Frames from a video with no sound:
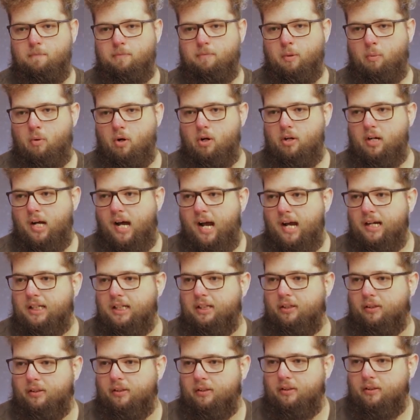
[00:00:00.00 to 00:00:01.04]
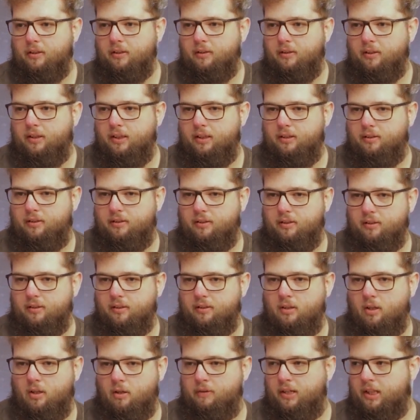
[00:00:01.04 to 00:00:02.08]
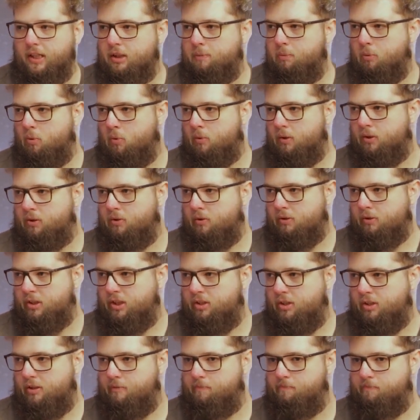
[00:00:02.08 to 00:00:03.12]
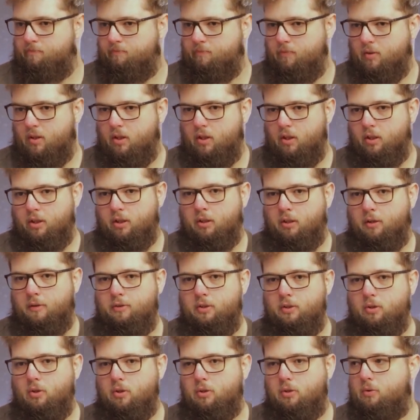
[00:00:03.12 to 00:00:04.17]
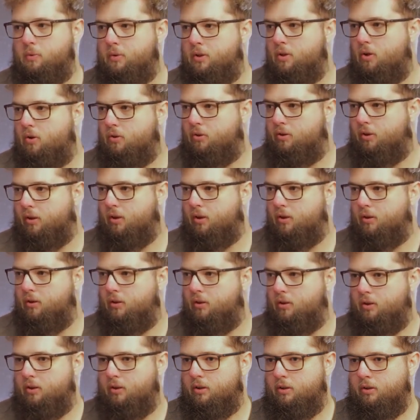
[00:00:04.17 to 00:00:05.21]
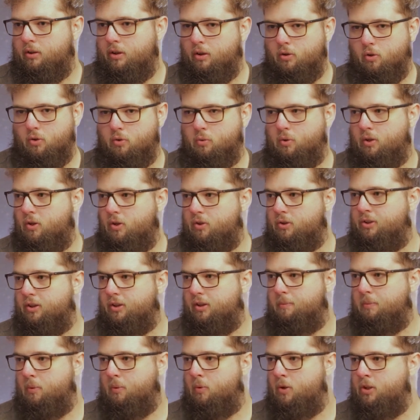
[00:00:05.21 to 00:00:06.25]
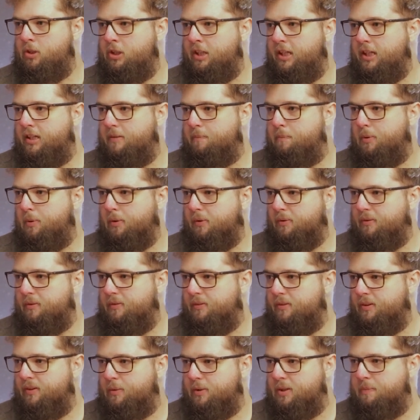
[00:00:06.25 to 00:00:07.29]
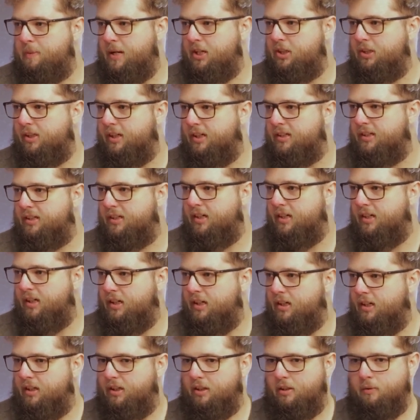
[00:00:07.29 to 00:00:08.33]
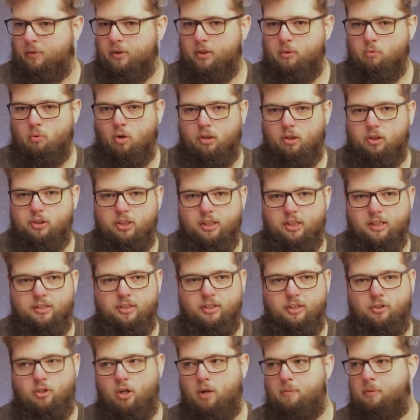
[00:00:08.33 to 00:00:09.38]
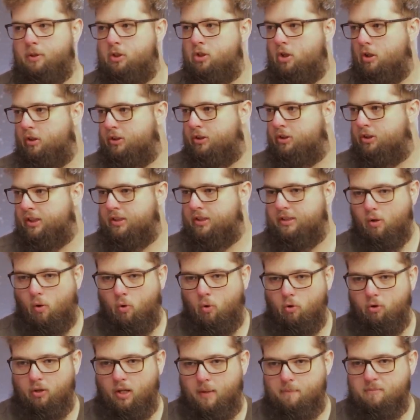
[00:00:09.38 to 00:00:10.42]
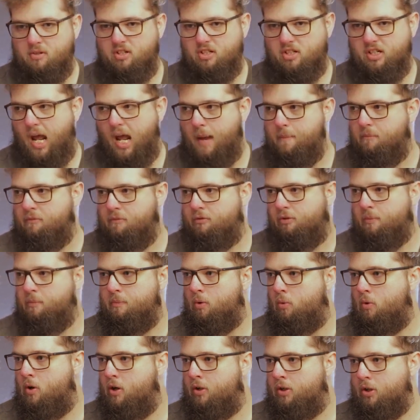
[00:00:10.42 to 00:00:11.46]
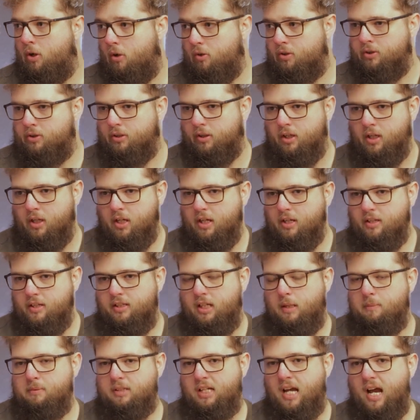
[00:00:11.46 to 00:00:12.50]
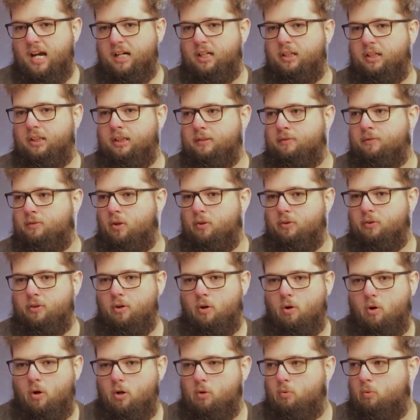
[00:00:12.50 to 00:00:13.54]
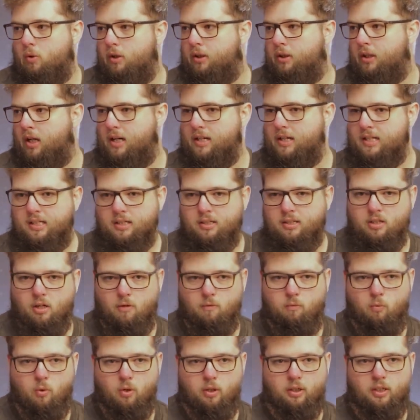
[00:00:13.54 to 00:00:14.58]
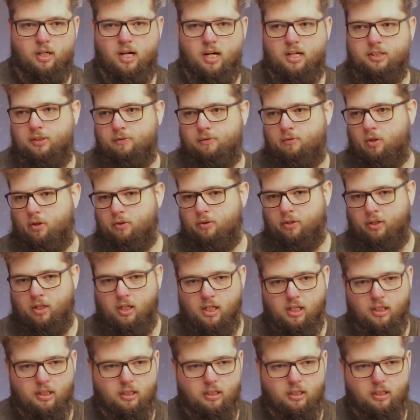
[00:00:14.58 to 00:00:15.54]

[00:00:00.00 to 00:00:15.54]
The word hacker is kind of an exploratory term. If you go to a doctor, you go to a doctor, but where do you get put to a specialist? A neurologist, a dermatologist, all them stem from the word doctor. Same as hacker, you've got the hardware guys, the software guys, you've got the,